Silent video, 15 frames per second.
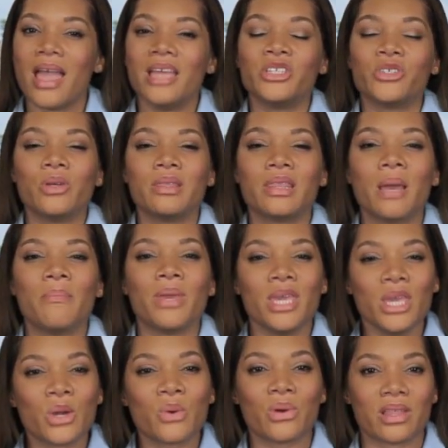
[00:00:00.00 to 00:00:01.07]
and treat them
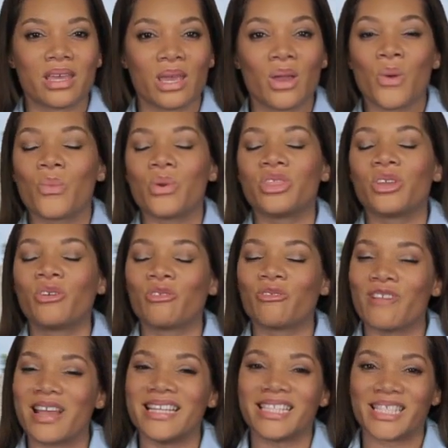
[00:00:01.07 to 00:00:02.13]
equally with
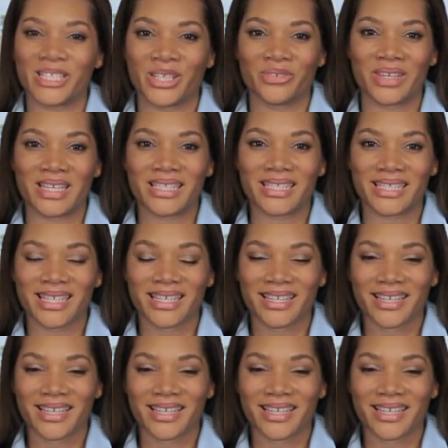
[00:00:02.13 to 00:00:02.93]
great service.